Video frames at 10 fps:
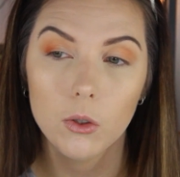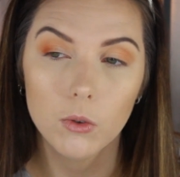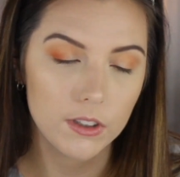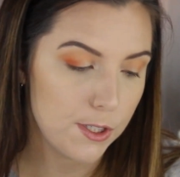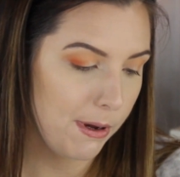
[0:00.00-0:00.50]

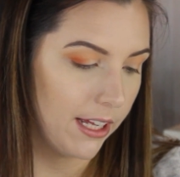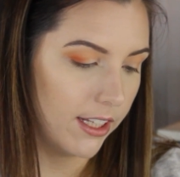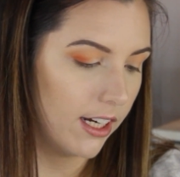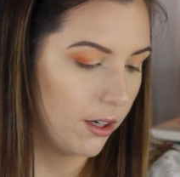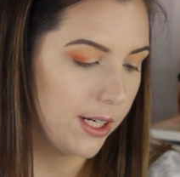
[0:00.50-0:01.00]
cool with this
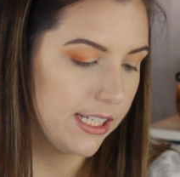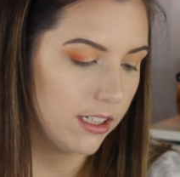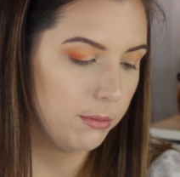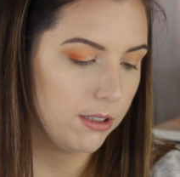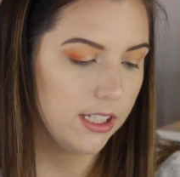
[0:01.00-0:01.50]
palette and I always
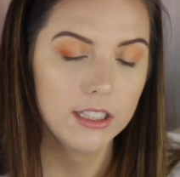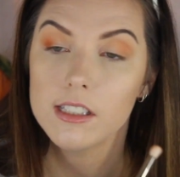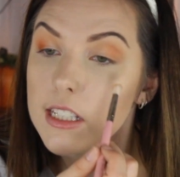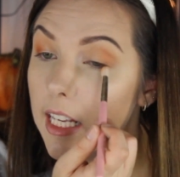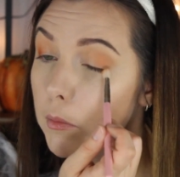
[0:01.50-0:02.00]
end up using the
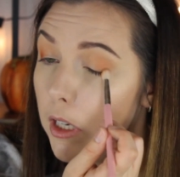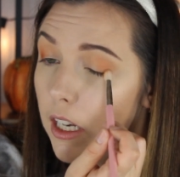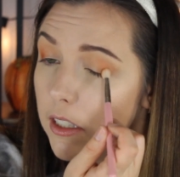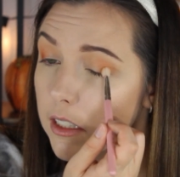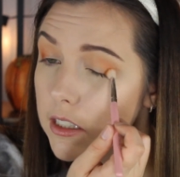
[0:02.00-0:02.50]
same
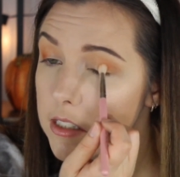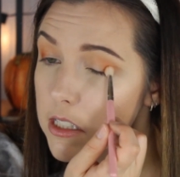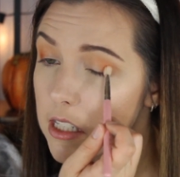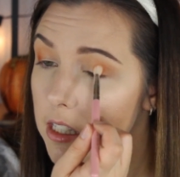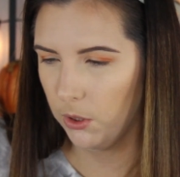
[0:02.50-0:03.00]
colors.